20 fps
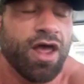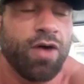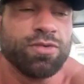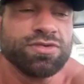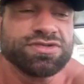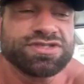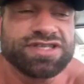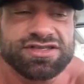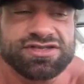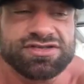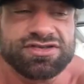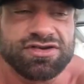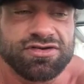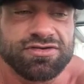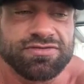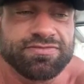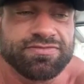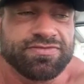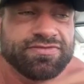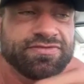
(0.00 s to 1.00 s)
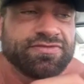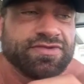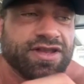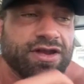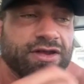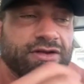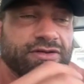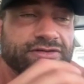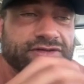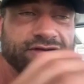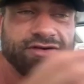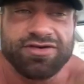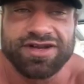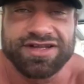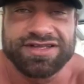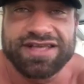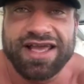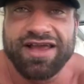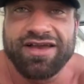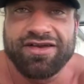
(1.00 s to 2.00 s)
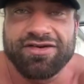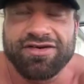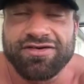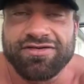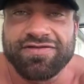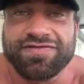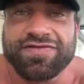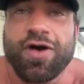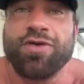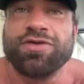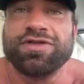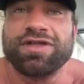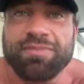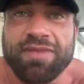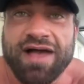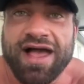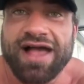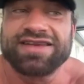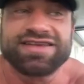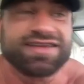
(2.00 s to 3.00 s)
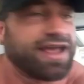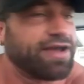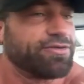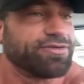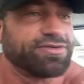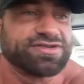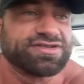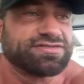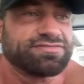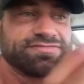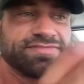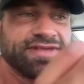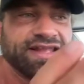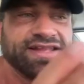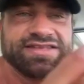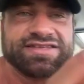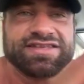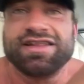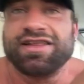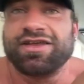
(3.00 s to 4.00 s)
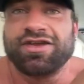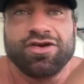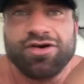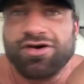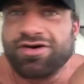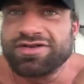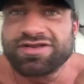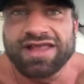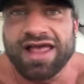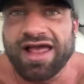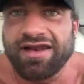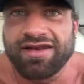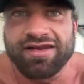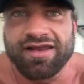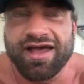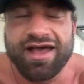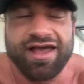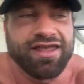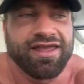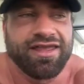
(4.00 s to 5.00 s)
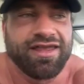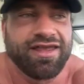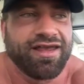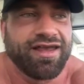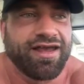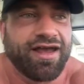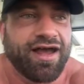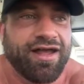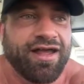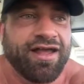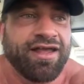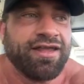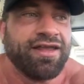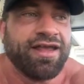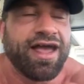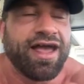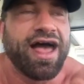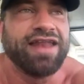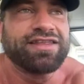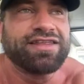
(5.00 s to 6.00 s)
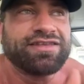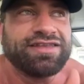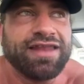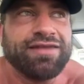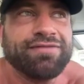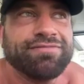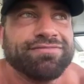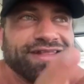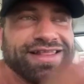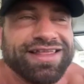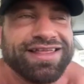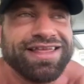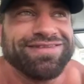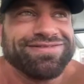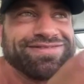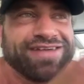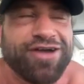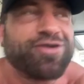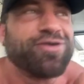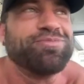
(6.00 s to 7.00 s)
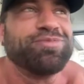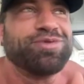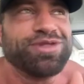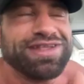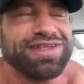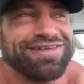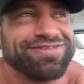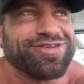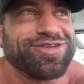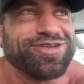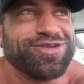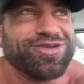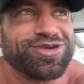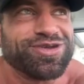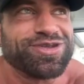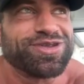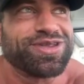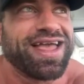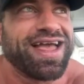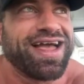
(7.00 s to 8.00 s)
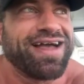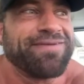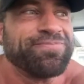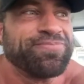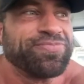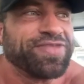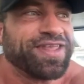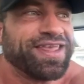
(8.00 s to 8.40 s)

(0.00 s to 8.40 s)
And once I saw, the Undertaker and Foley match, I was instantly hooked. Then I couldn't believe that you could get